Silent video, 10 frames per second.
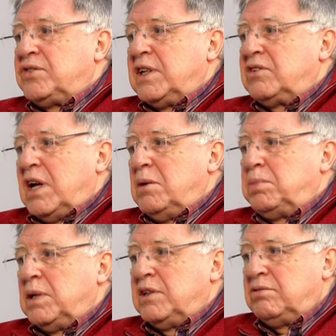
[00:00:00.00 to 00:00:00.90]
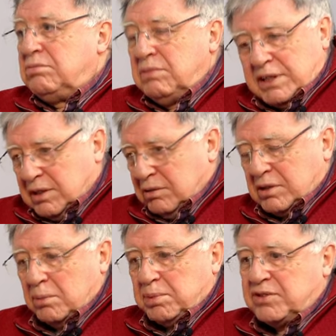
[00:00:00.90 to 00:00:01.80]
for example, they're written
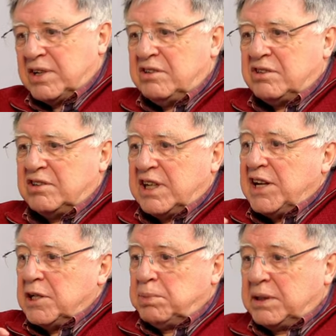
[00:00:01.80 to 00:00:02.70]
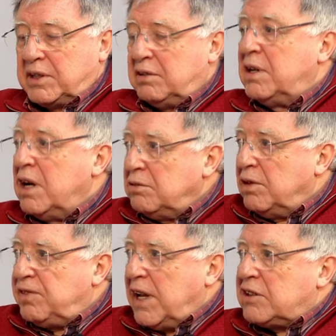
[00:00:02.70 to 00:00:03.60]
a couple of centuries later, but they're
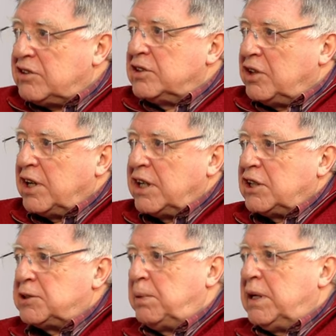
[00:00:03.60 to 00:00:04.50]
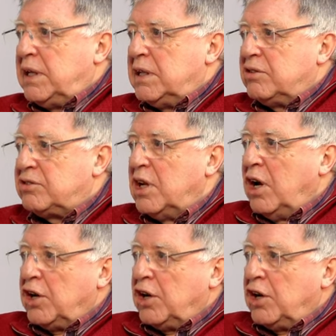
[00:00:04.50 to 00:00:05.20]
reflections on an experience,